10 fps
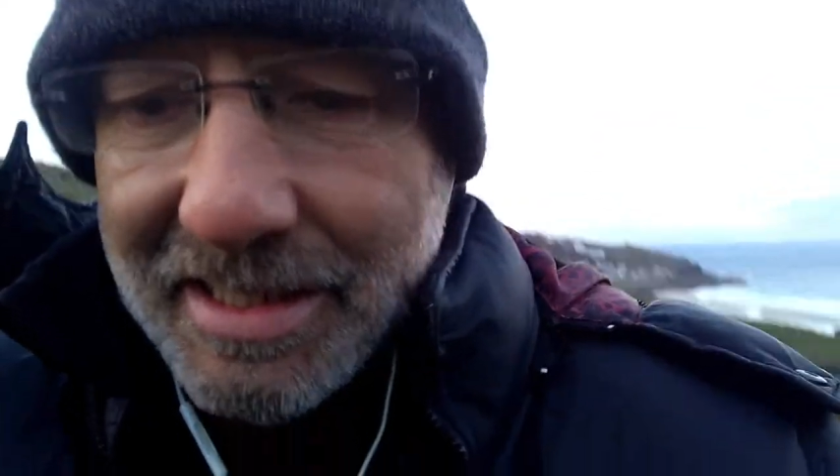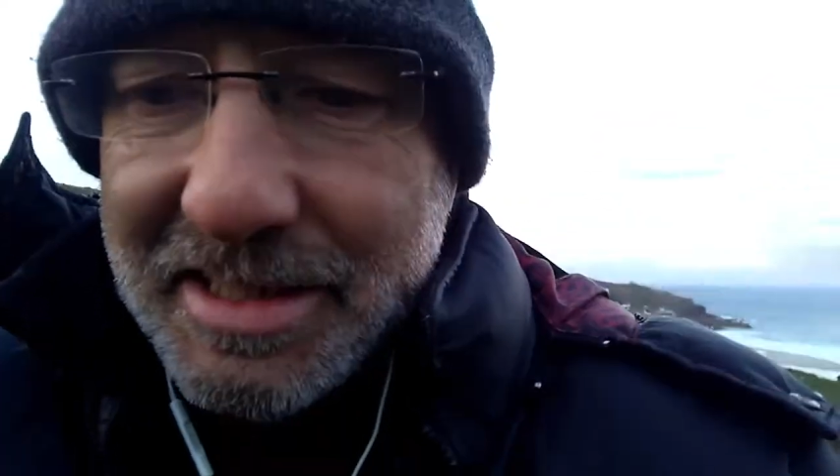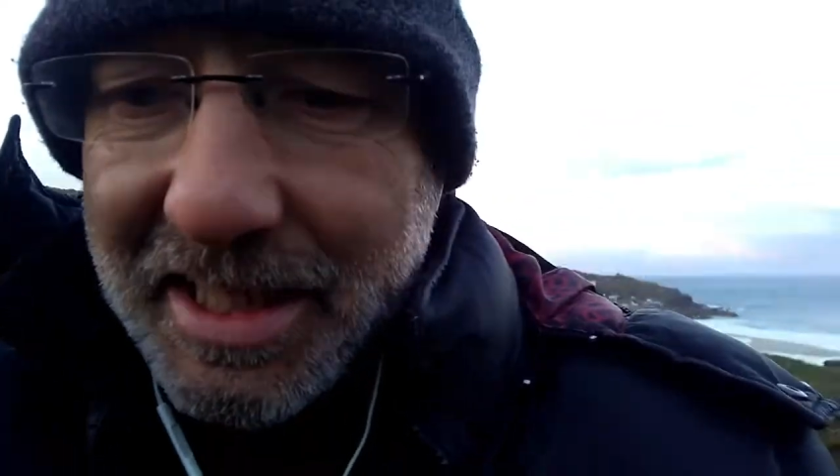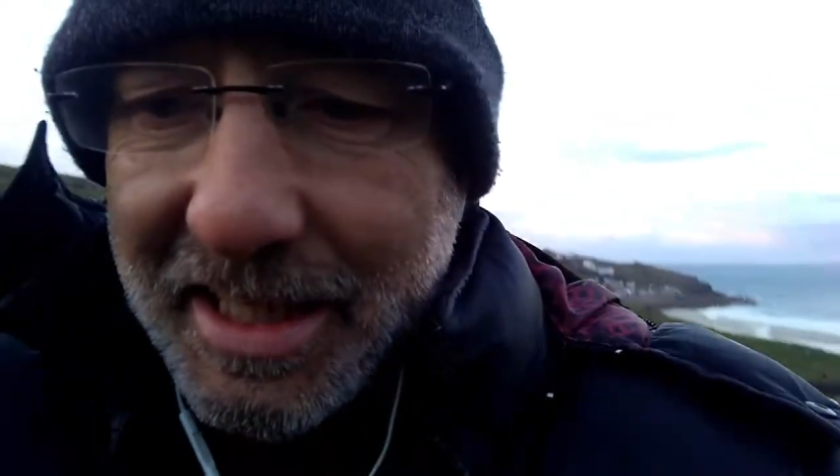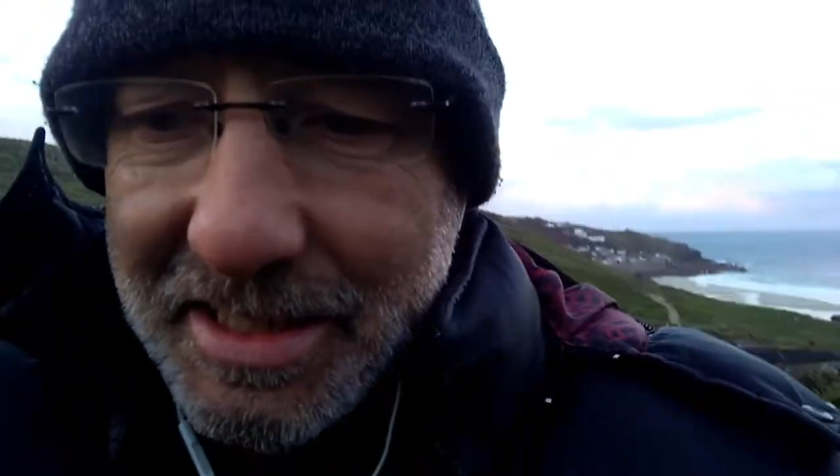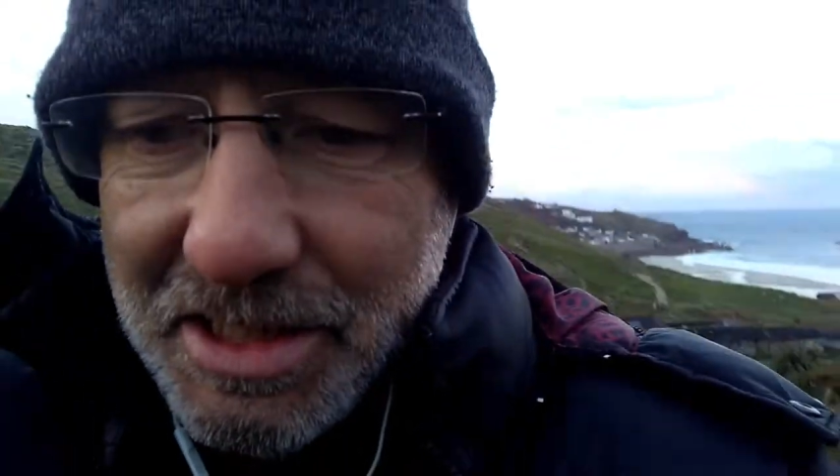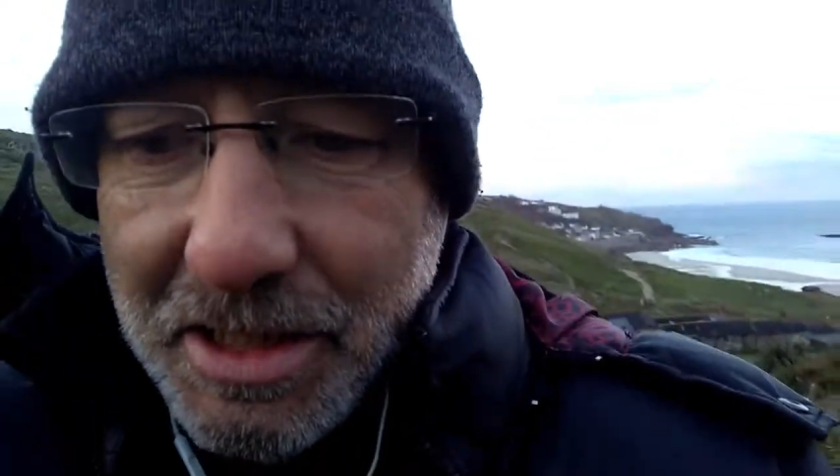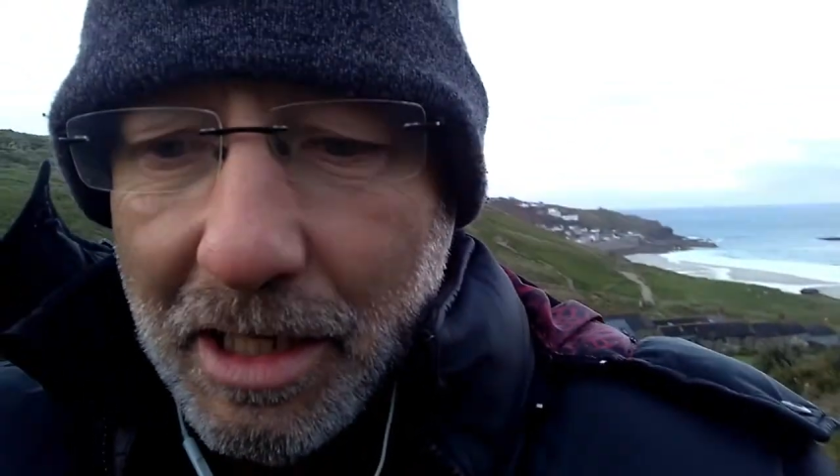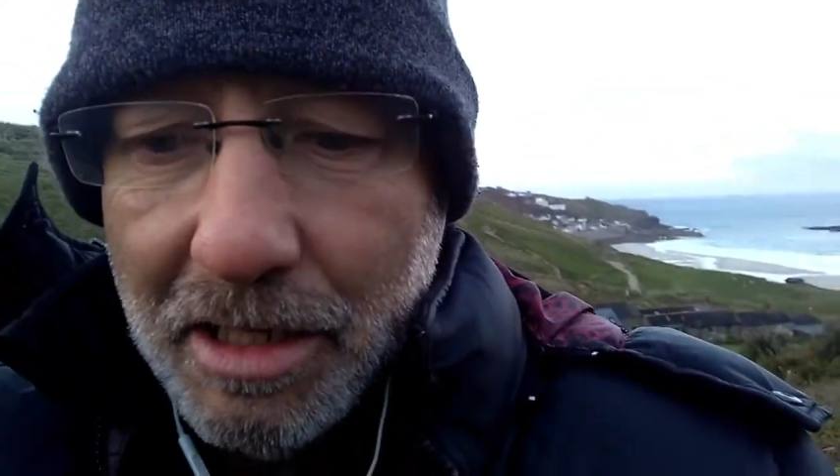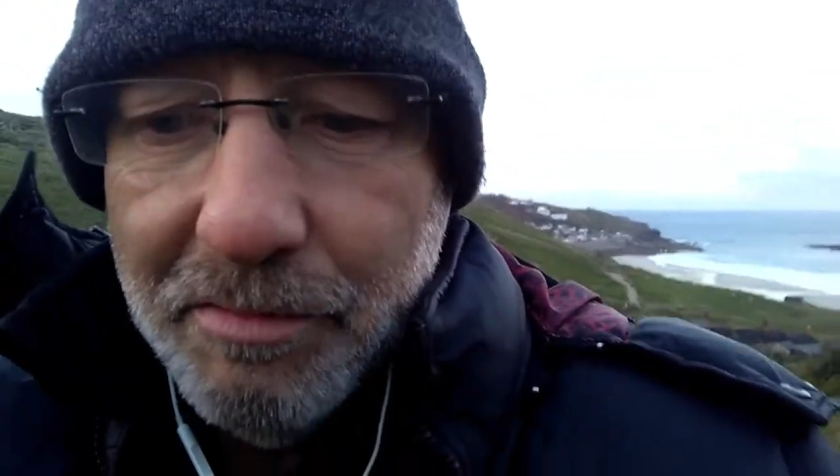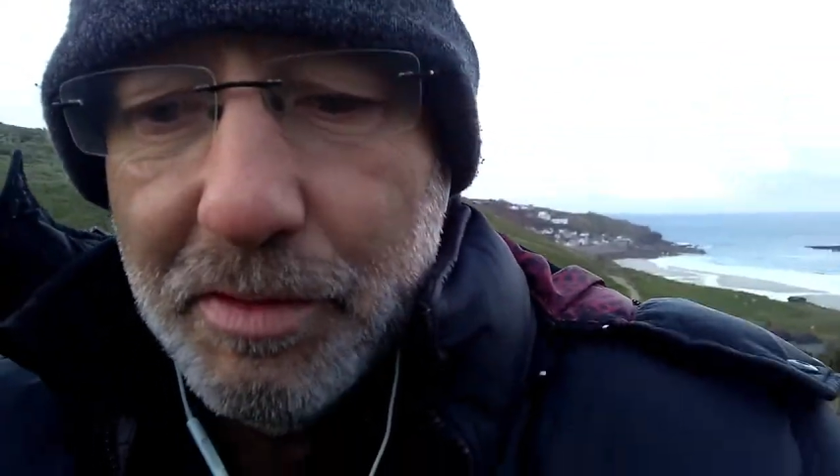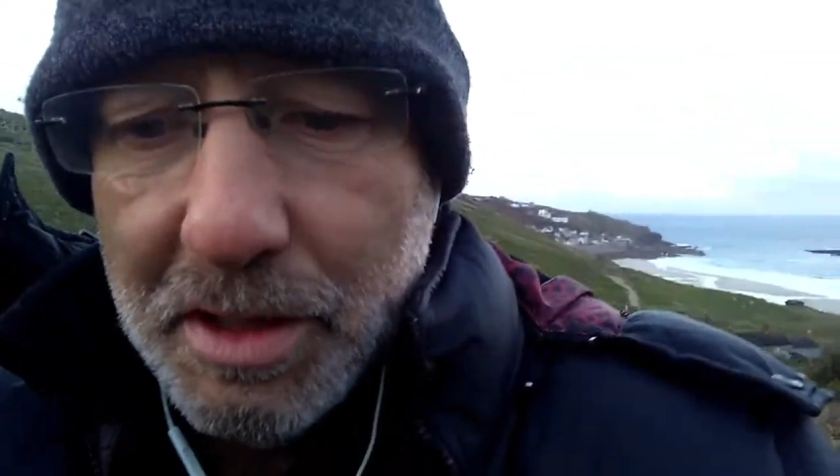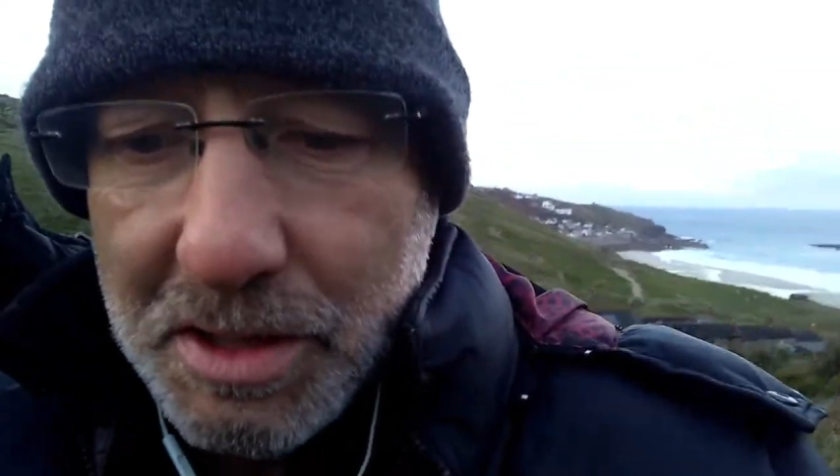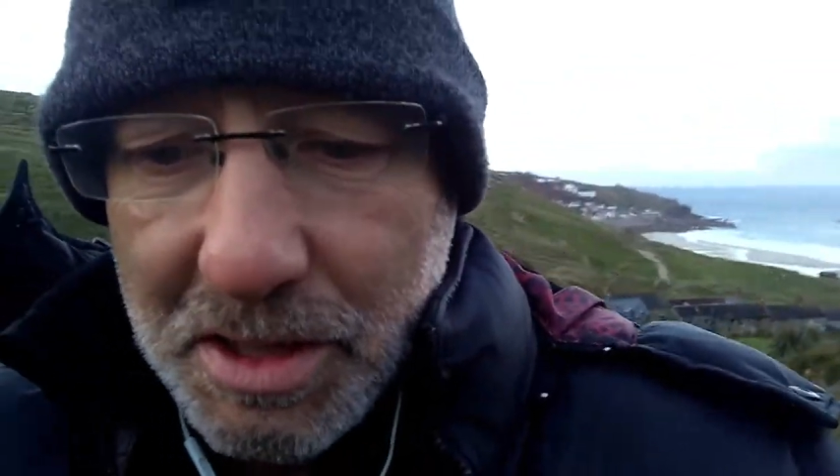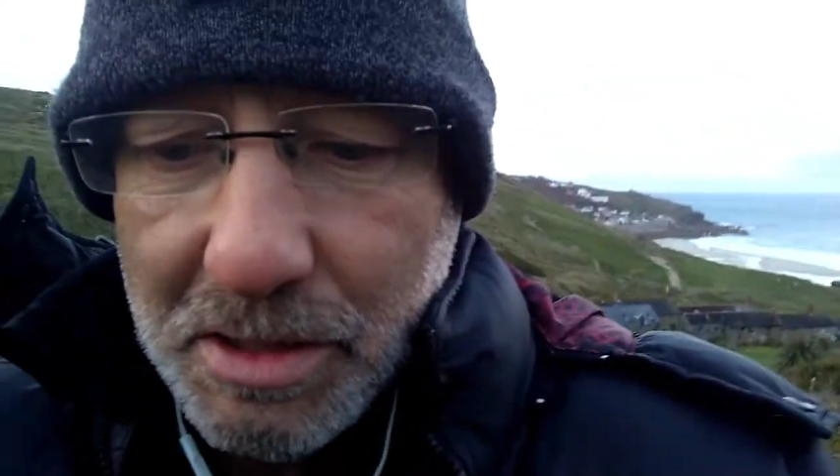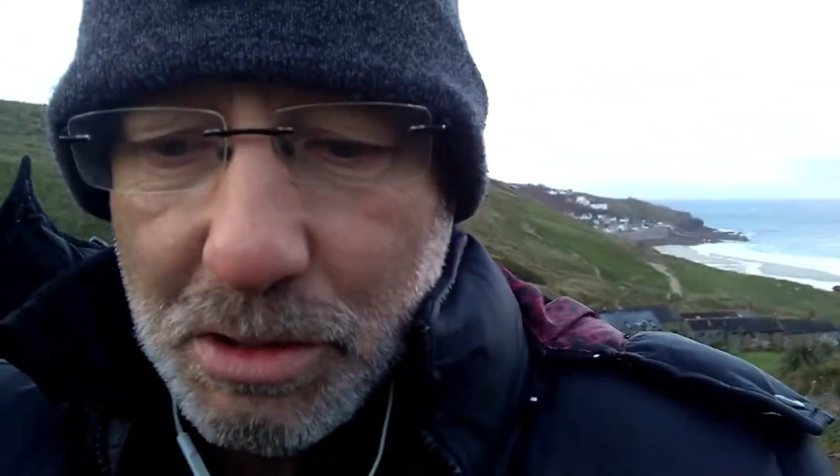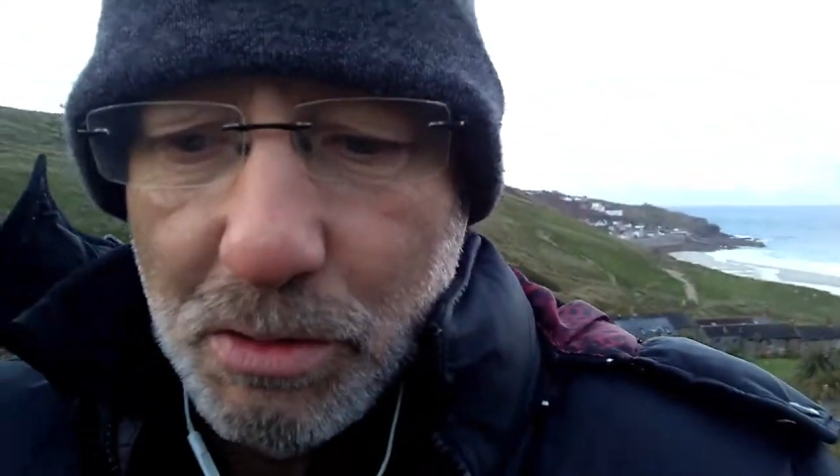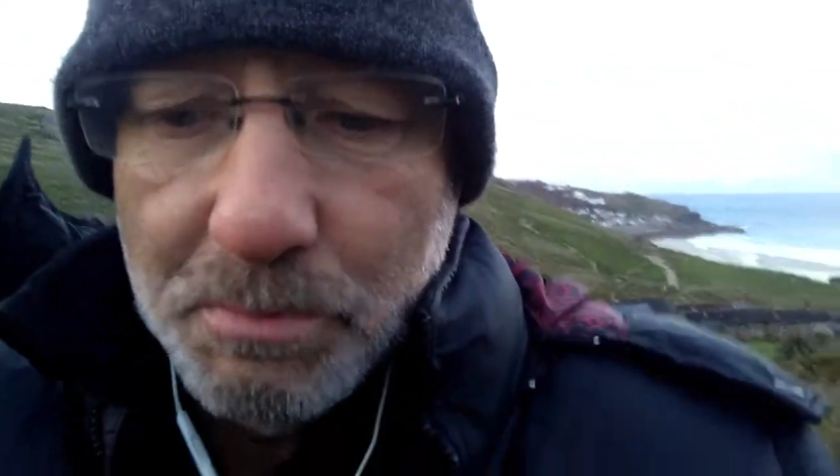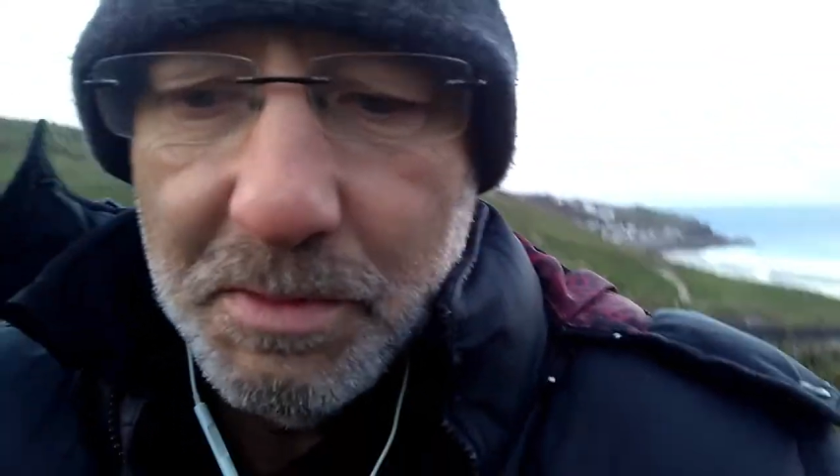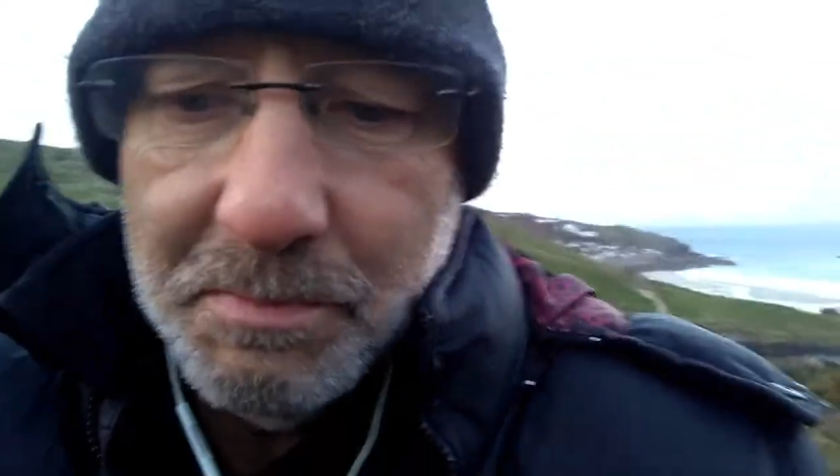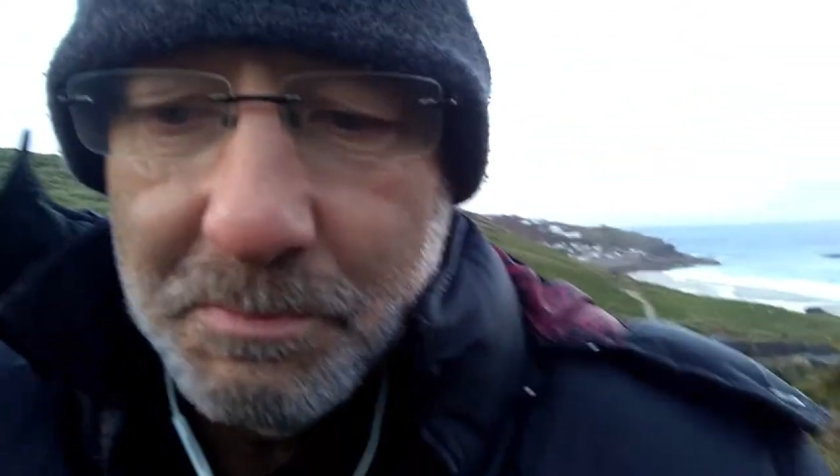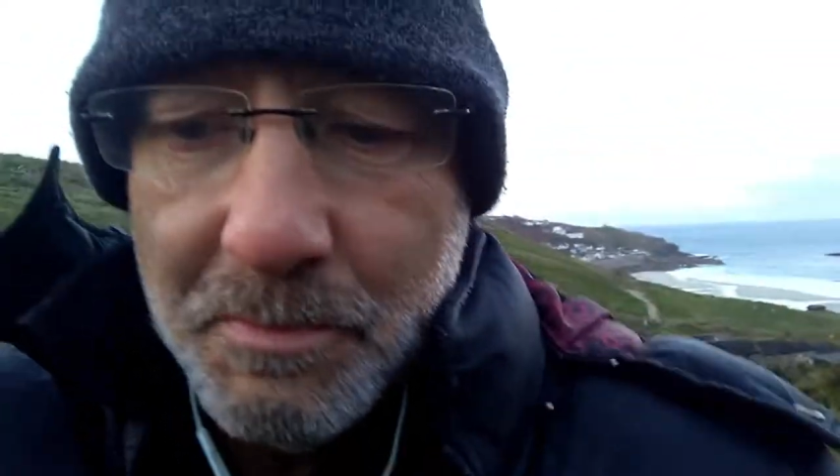stage in their life and they see something